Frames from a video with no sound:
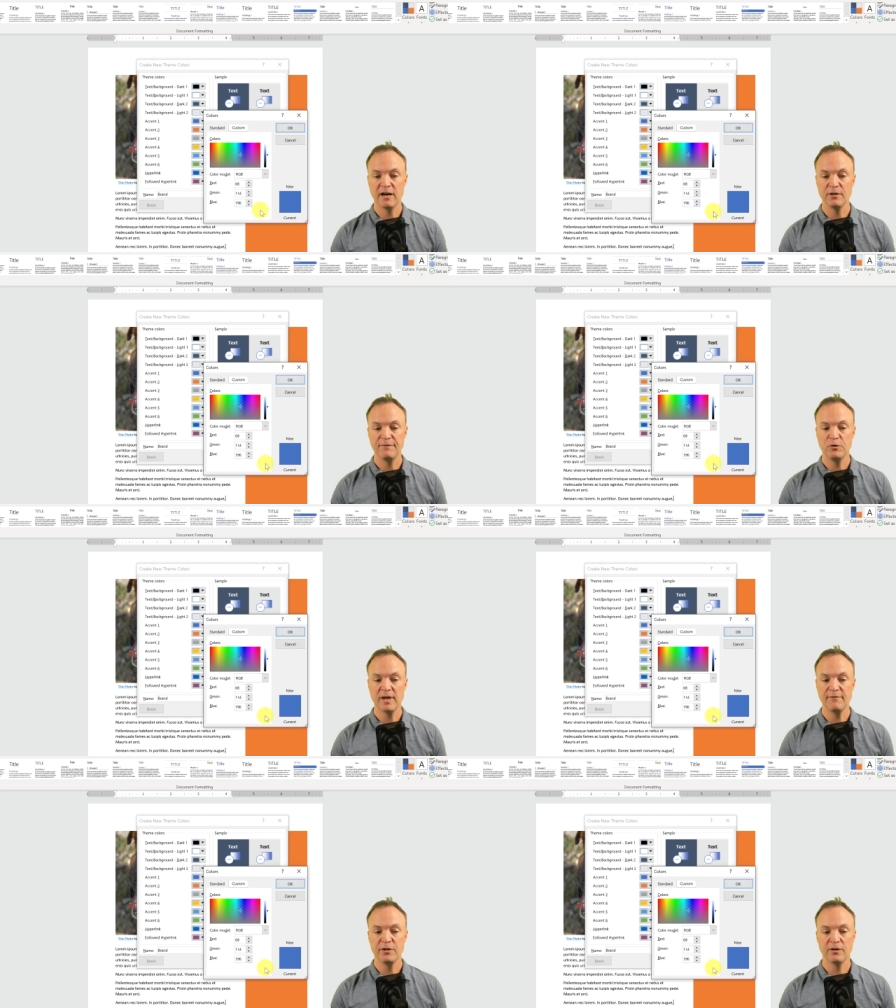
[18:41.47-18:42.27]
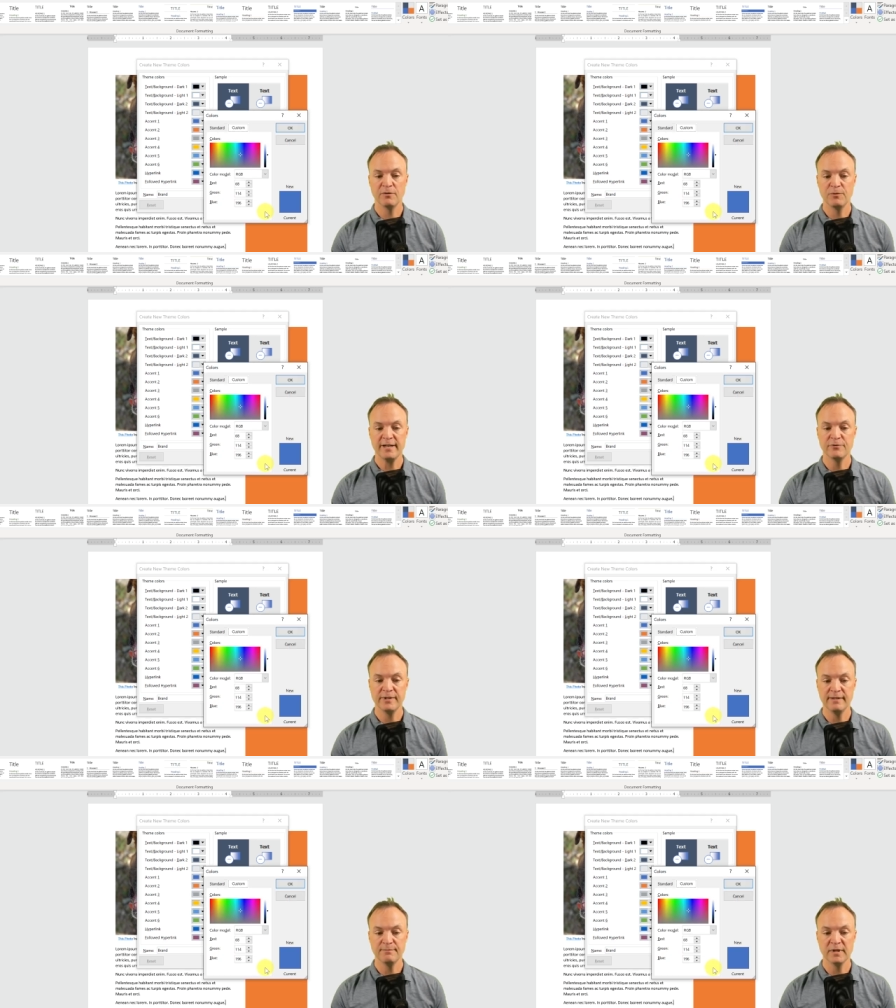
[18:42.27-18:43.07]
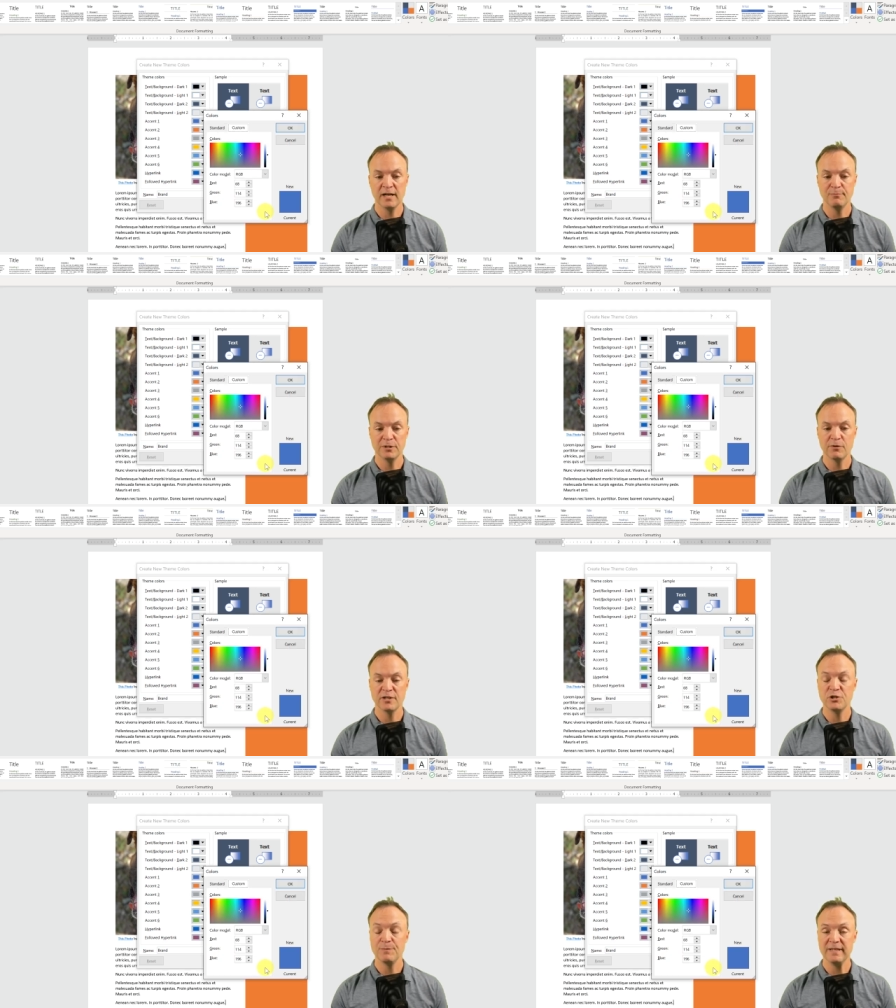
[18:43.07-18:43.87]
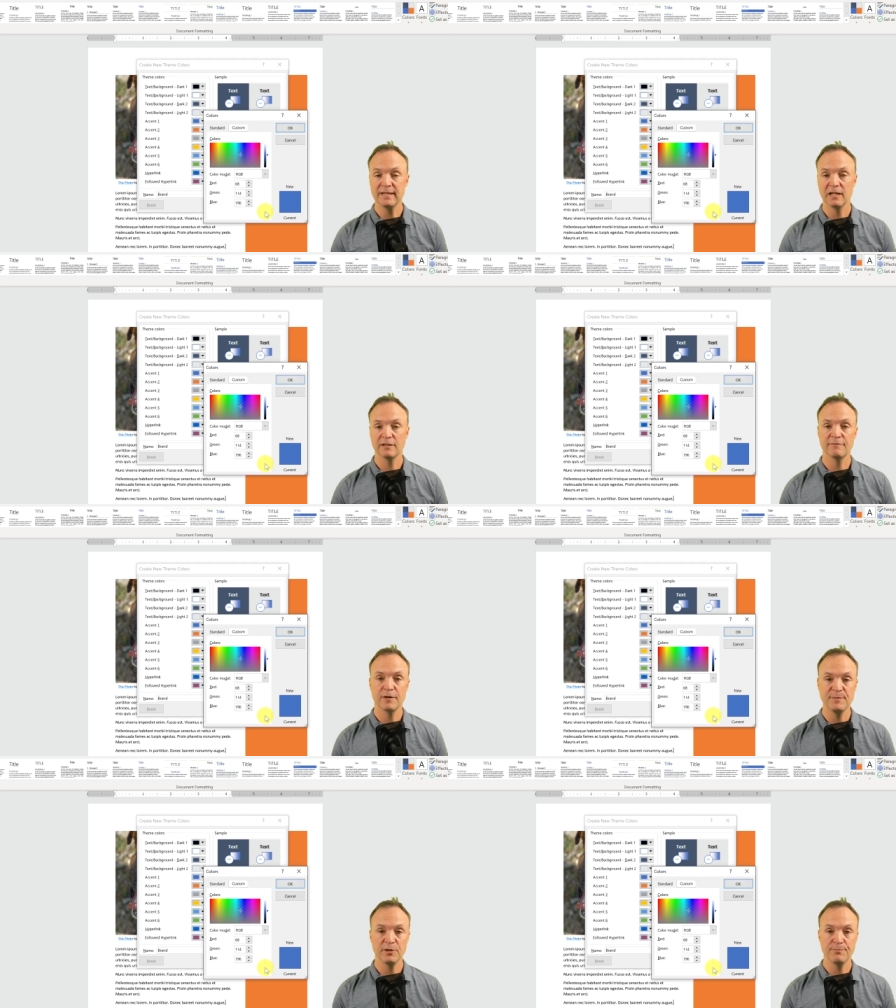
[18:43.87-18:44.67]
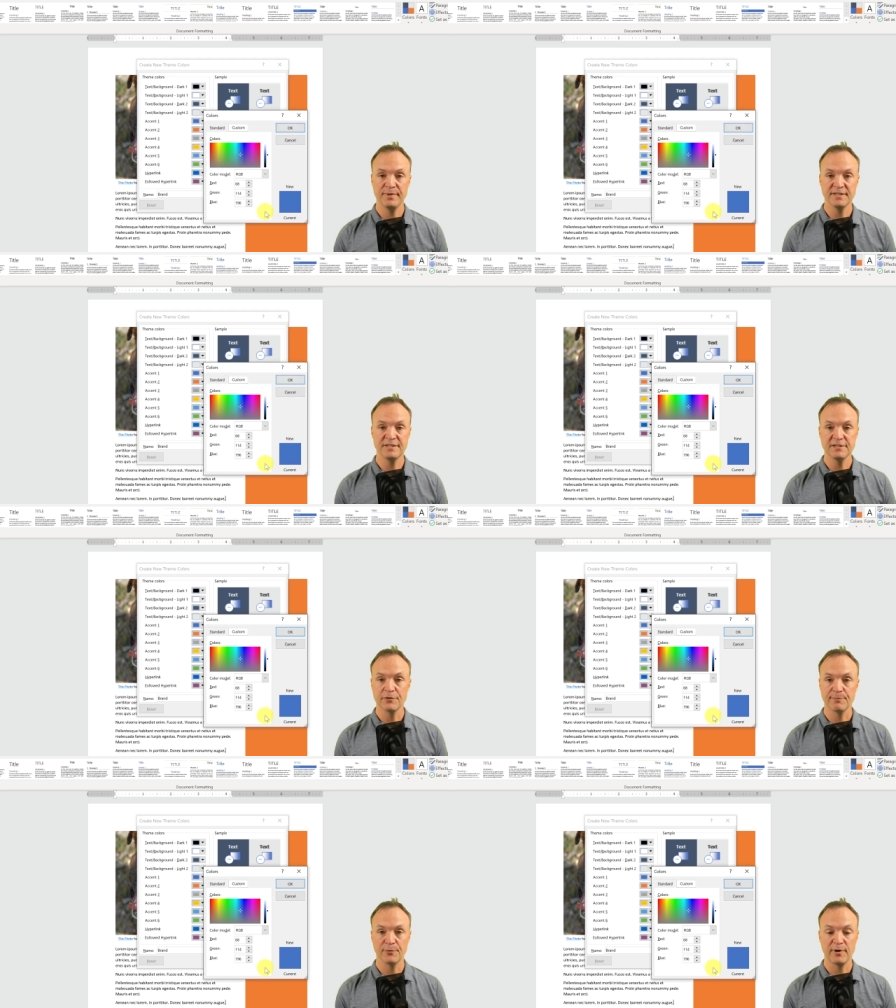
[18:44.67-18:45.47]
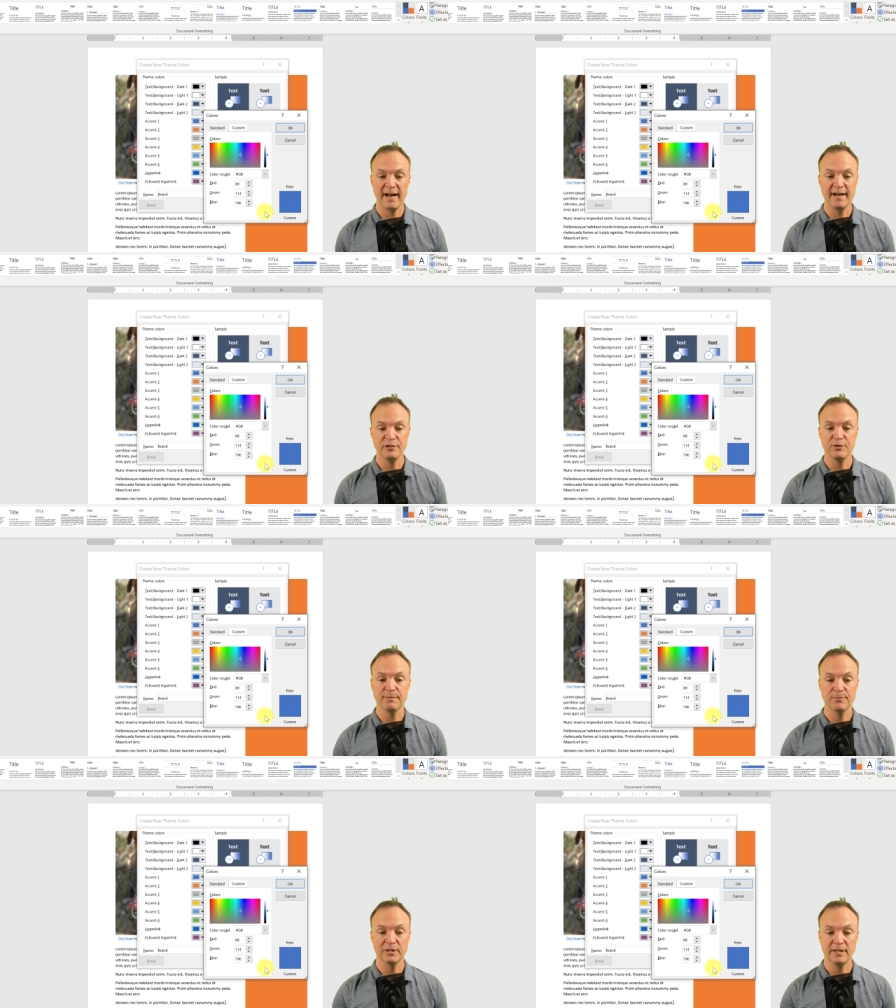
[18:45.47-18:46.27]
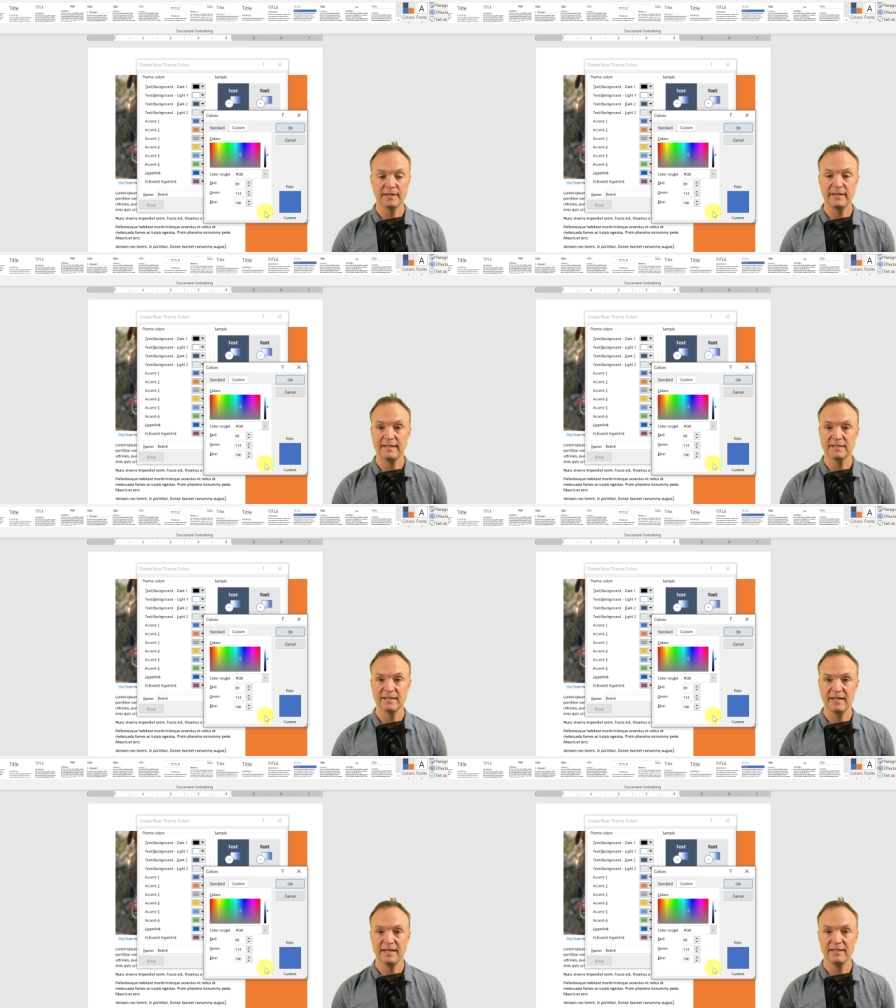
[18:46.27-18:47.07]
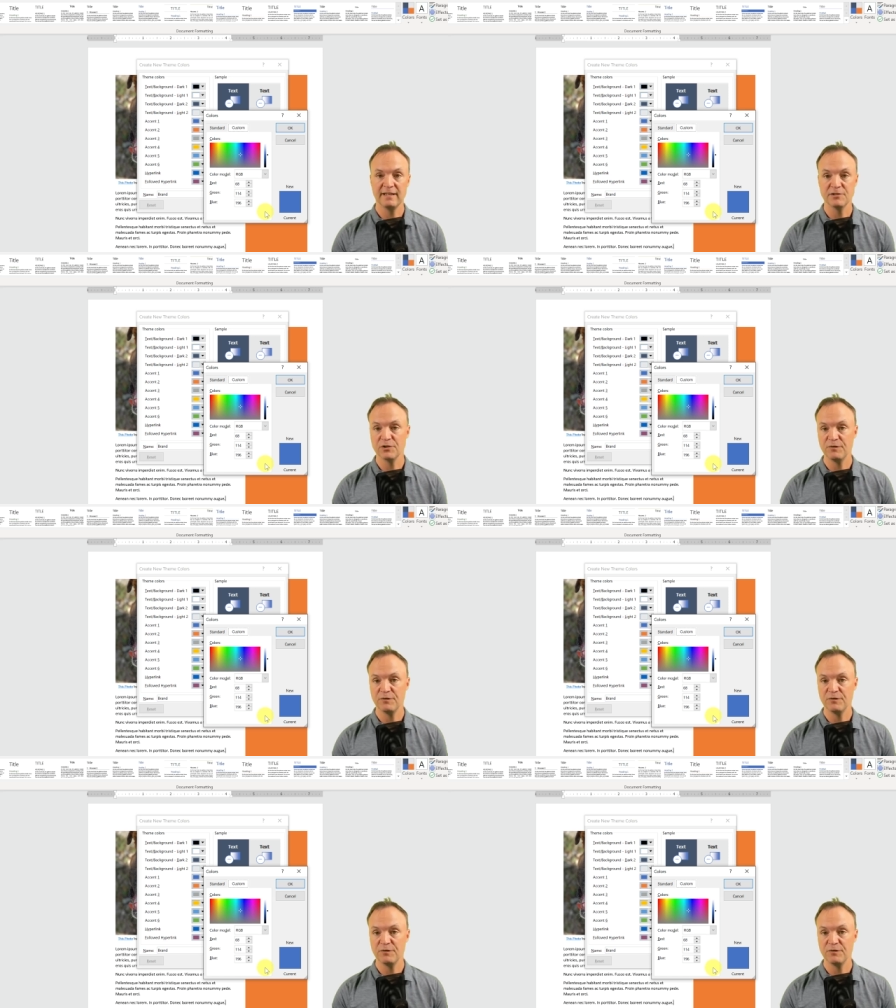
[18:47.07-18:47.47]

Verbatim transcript: Now, if you have your red, green, blue RGB color from your business or brand, you can plunk these in here.